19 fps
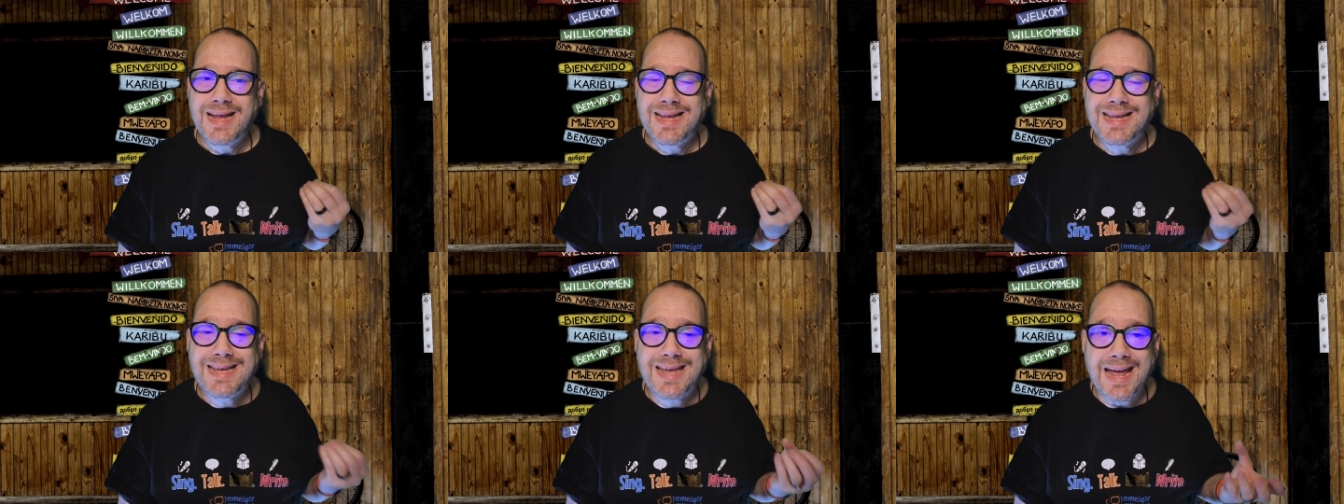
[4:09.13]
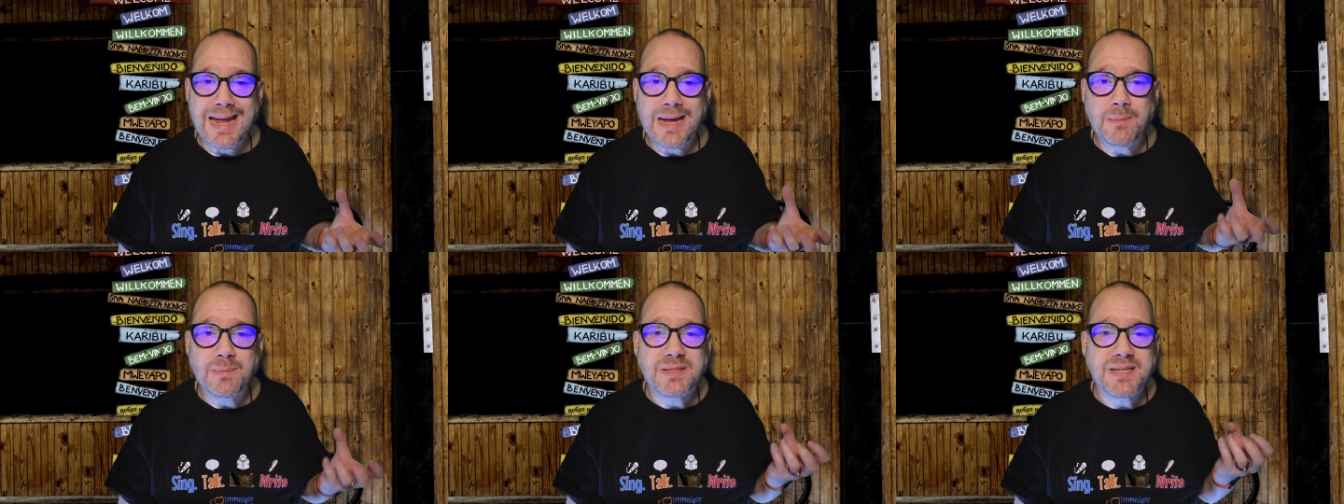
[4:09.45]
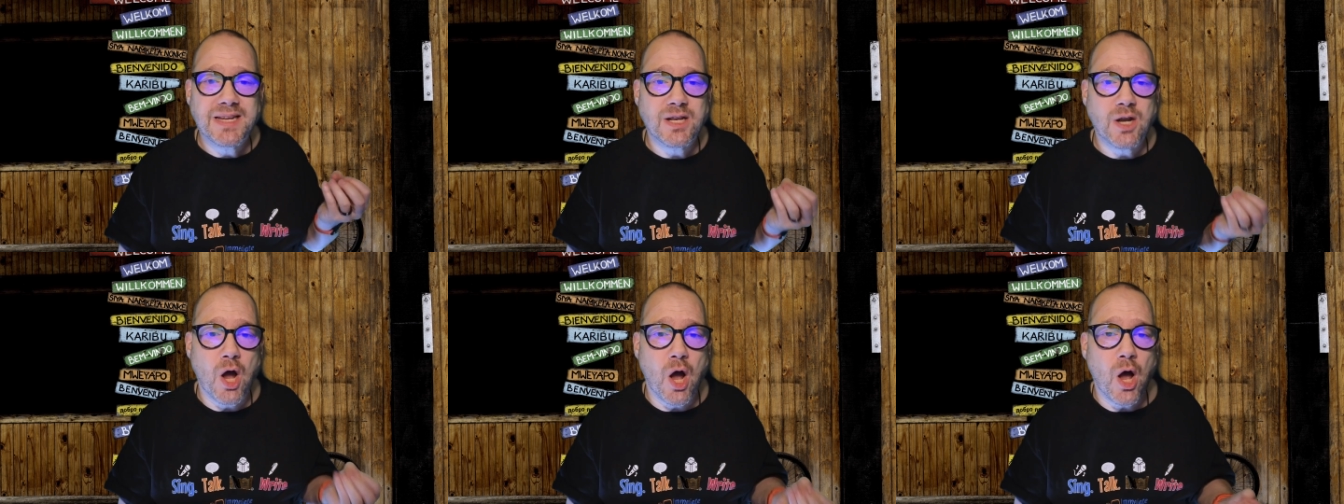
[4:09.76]
Games
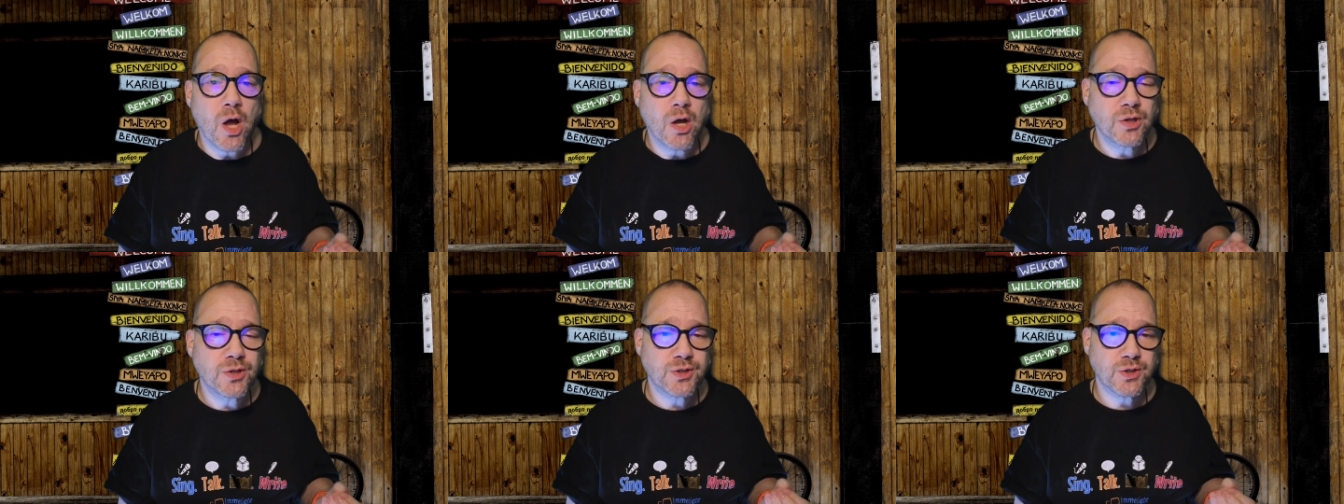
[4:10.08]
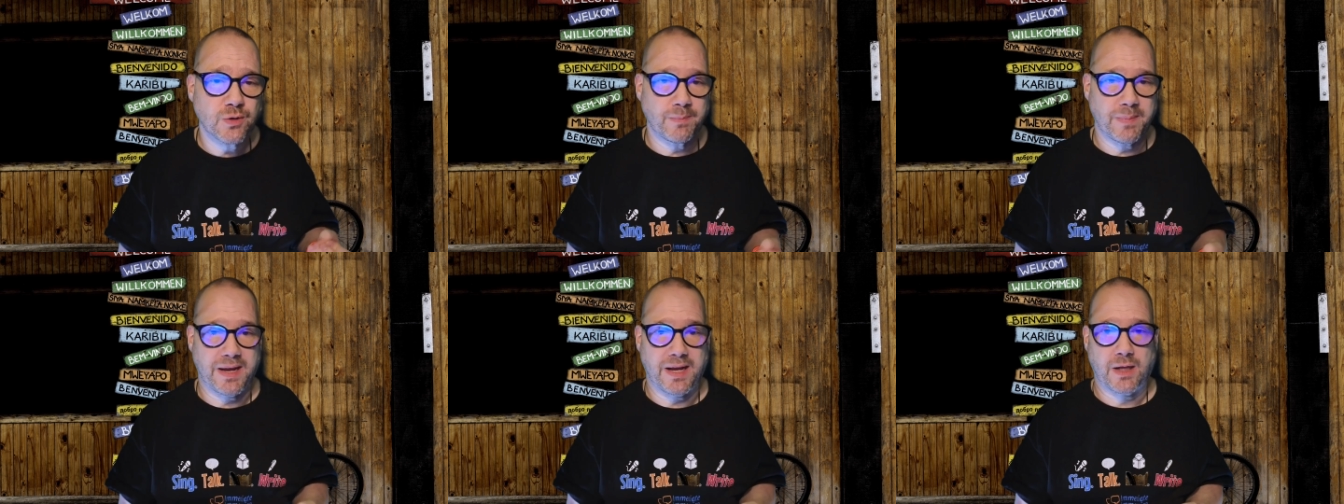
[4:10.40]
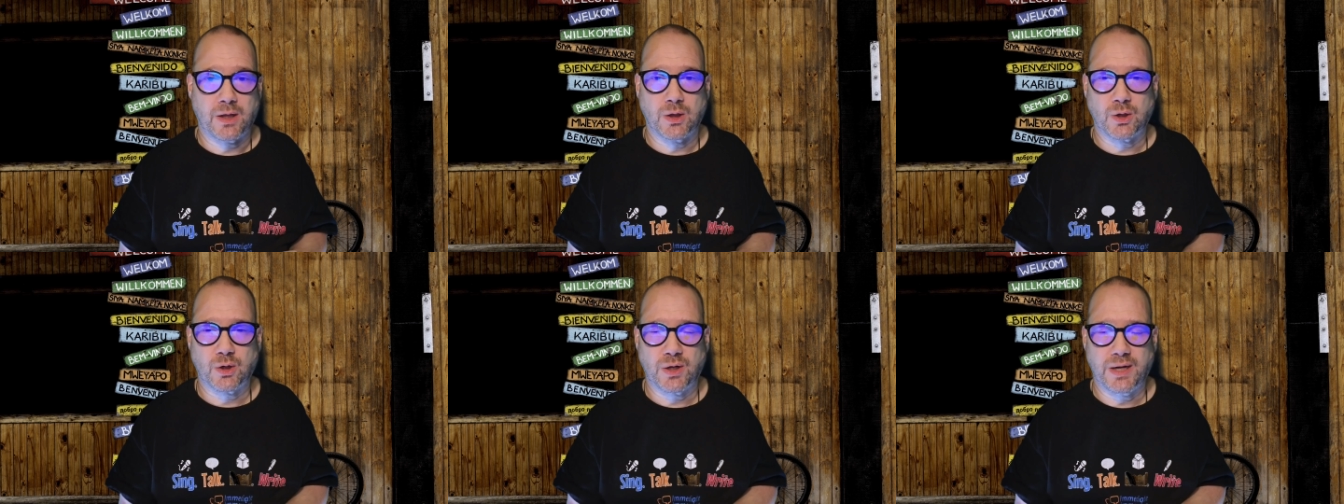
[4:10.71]
can also make
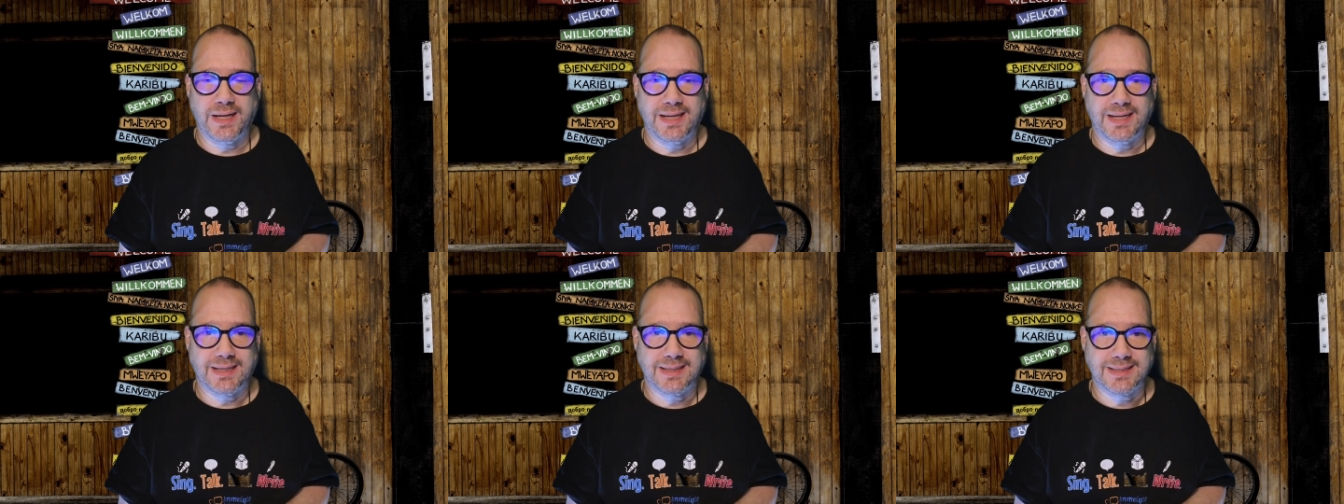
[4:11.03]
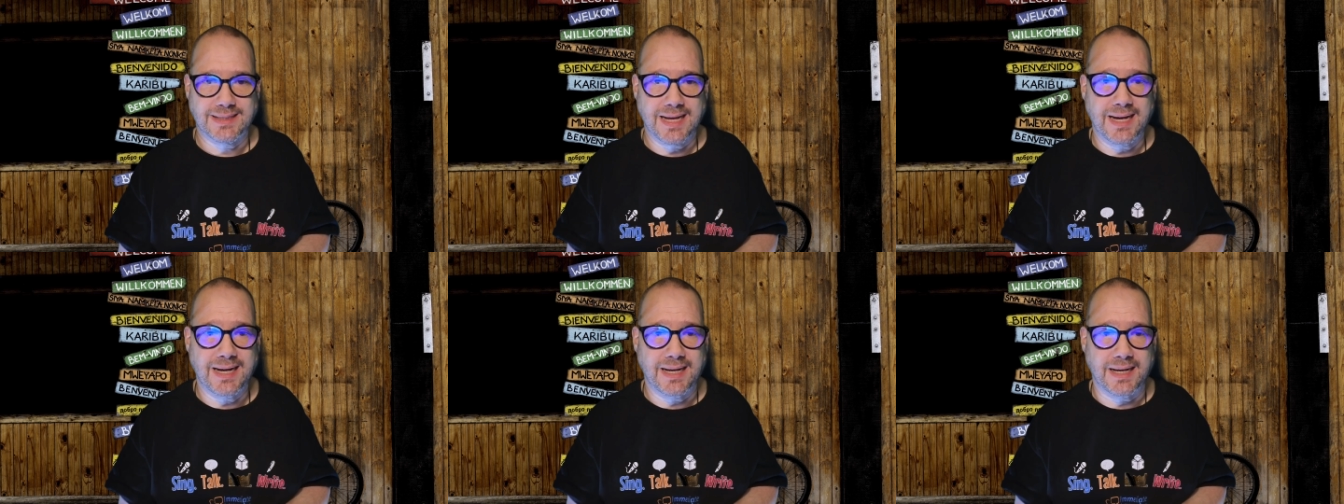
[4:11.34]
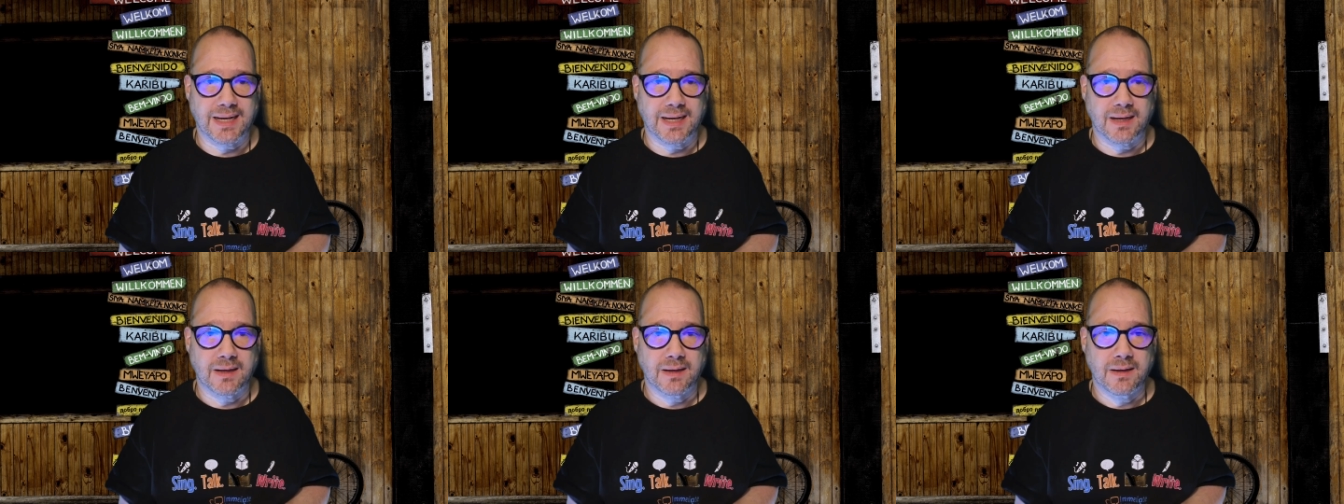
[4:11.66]
learning
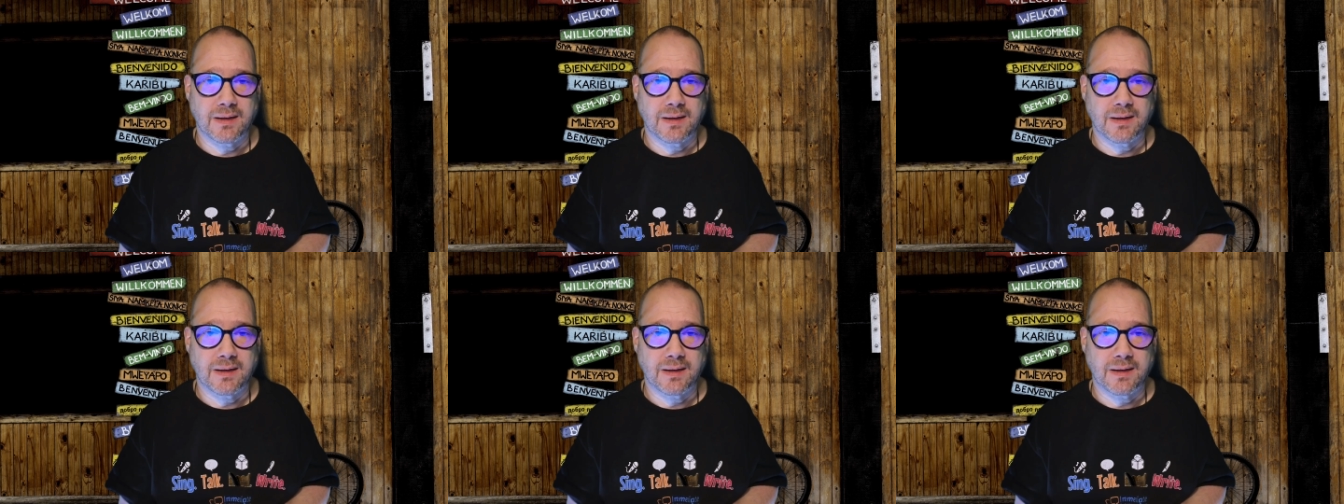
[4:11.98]
exciting.